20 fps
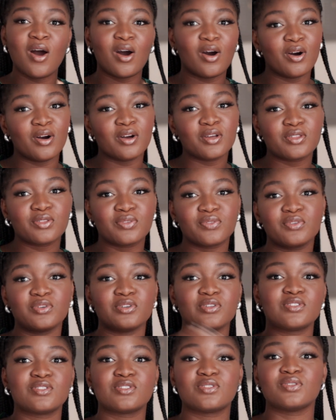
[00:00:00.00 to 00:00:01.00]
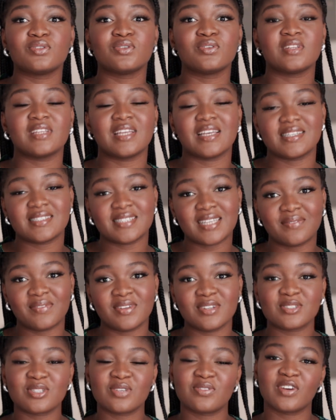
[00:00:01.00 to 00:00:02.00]
all through to day
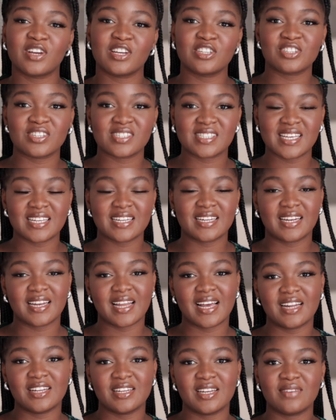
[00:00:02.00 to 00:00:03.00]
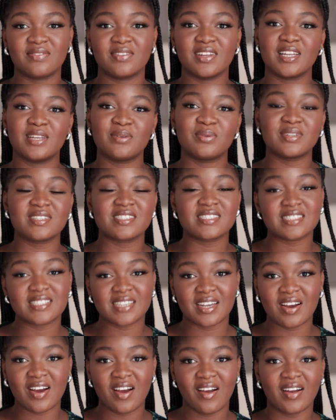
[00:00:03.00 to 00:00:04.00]
7. So if you're interested in that, you definitely want to
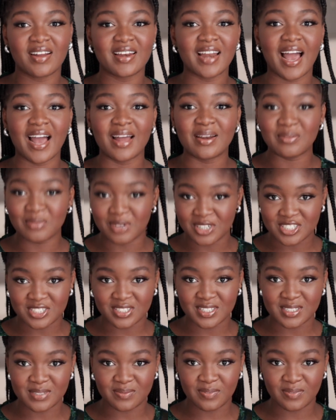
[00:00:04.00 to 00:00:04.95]
stick around and watch this